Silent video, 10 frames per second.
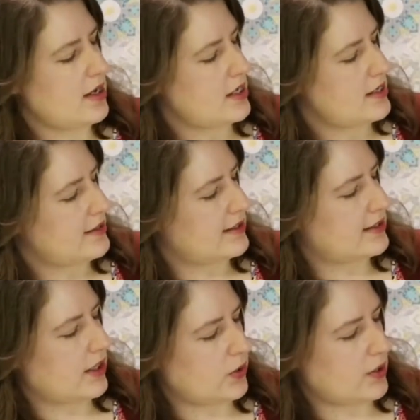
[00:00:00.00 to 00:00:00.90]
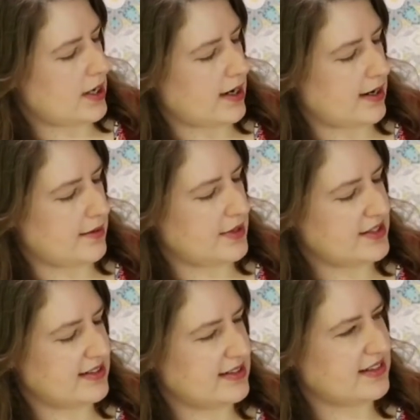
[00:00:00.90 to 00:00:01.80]
So this
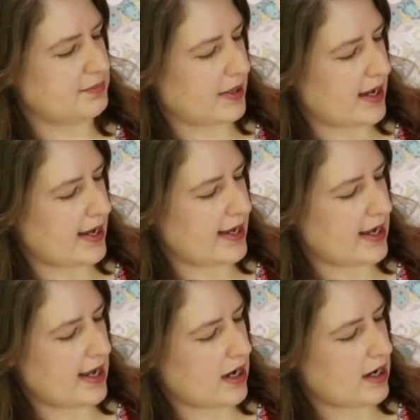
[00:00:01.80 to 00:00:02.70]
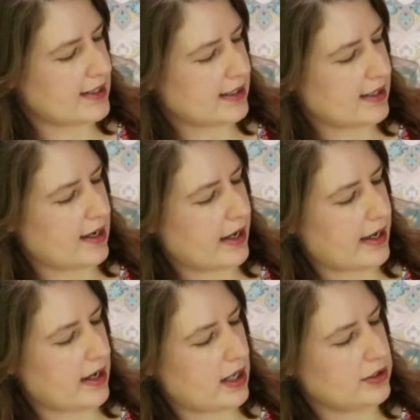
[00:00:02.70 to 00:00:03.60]
is by Anika,
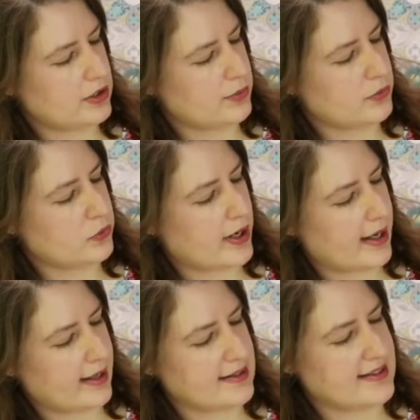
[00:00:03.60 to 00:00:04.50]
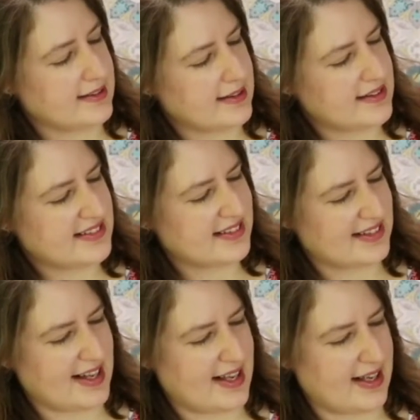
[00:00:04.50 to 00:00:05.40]
Aldamuy, Denise,
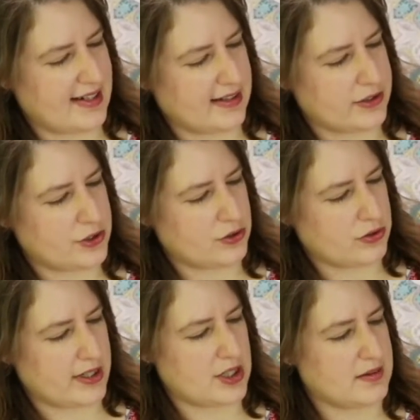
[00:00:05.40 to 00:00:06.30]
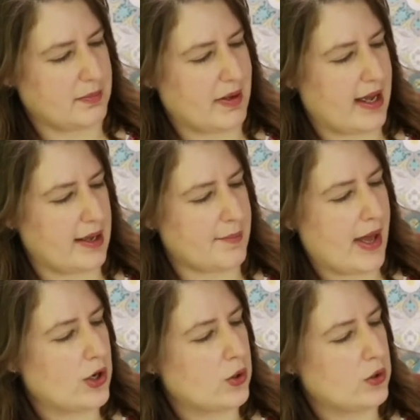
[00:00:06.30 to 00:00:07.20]
and illustrations by
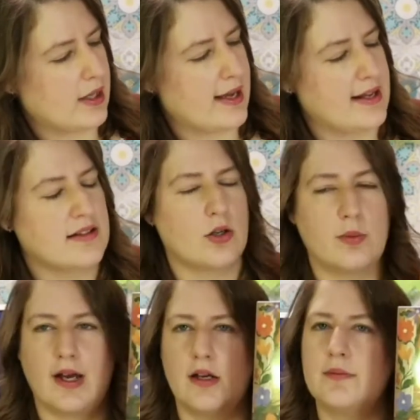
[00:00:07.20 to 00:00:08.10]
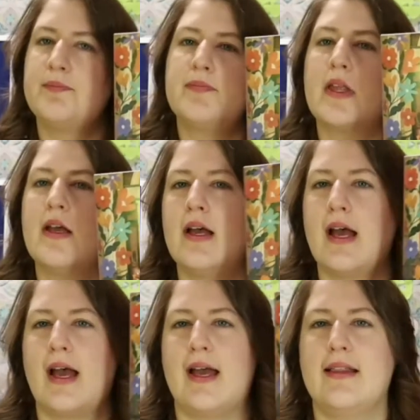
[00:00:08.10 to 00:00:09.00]
Paola Escobar.
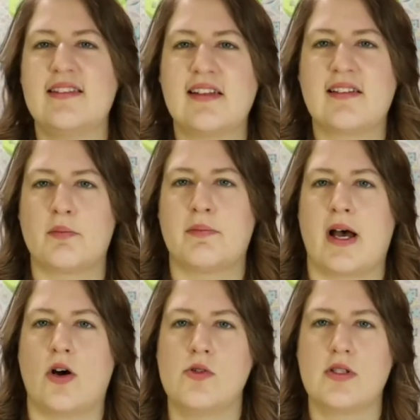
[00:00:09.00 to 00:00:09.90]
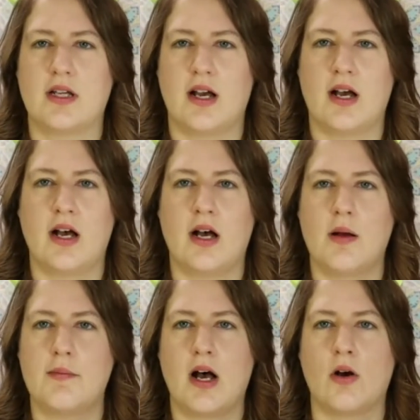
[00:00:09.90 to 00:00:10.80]
And this is about
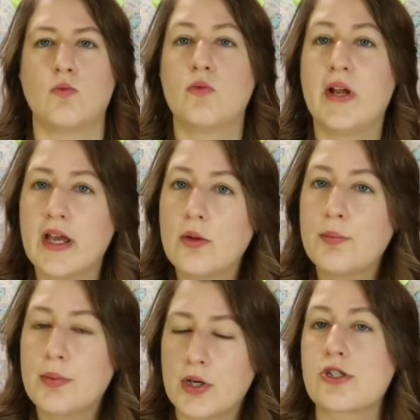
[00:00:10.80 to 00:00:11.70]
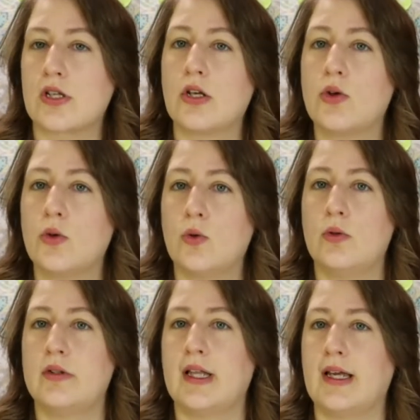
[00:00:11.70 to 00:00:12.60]
a real person who
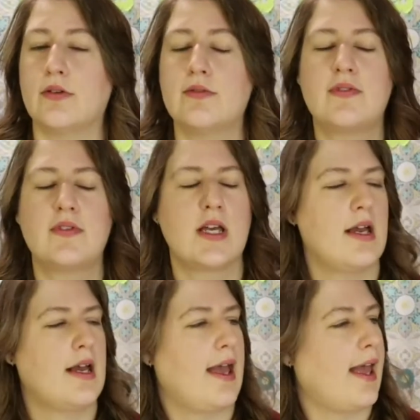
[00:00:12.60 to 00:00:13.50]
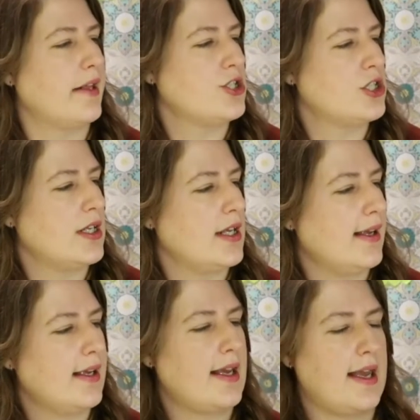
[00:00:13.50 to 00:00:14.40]
lived, and
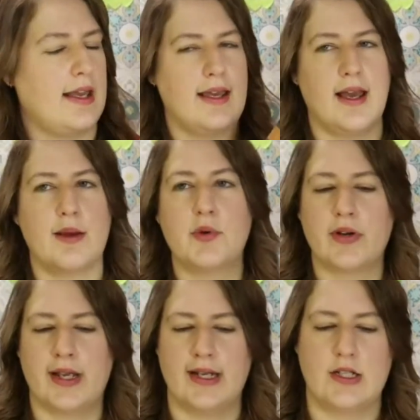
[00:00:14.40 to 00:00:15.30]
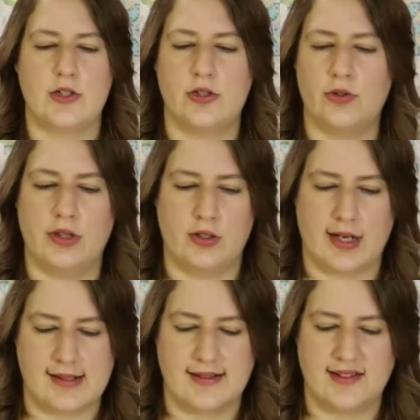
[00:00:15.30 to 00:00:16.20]
she emigrated to the
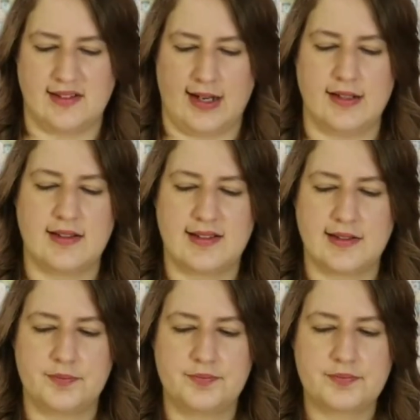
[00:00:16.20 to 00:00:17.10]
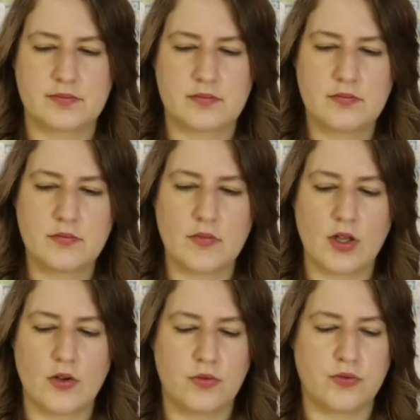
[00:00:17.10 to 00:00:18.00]
United States
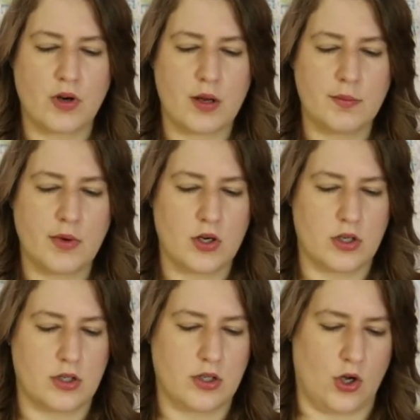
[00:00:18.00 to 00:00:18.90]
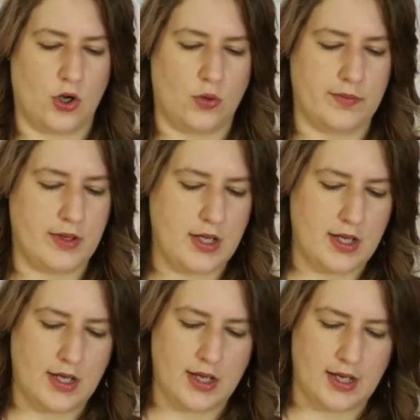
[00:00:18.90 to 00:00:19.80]
from her home
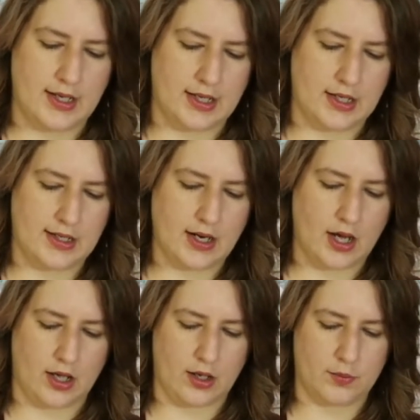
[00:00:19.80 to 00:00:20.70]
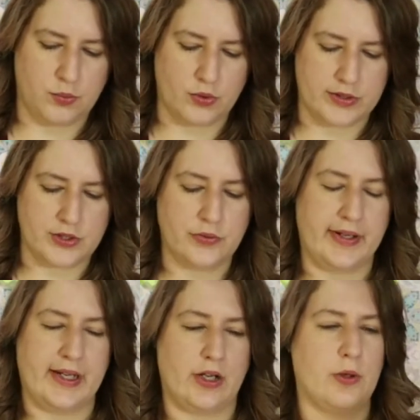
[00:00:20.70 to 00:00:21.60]
in Puerto
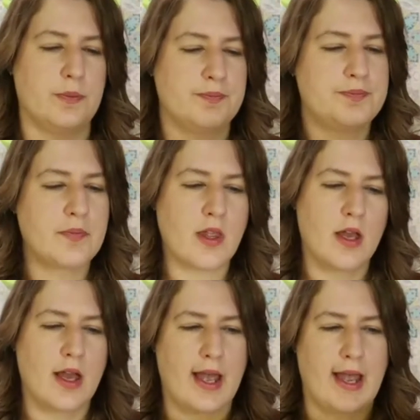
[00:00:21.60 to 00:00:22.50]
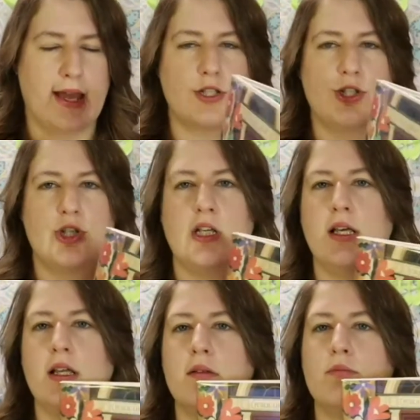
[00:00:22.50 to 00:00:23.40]
Rico, and
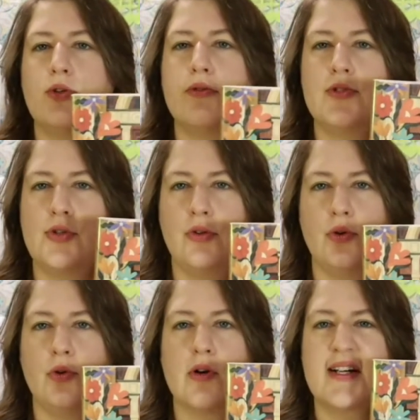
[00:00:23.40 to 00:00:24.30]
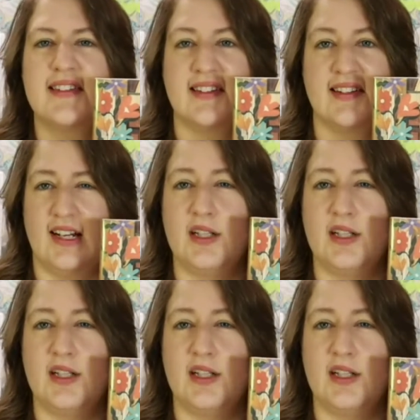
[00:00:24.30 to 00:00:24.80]
she moved to New York City,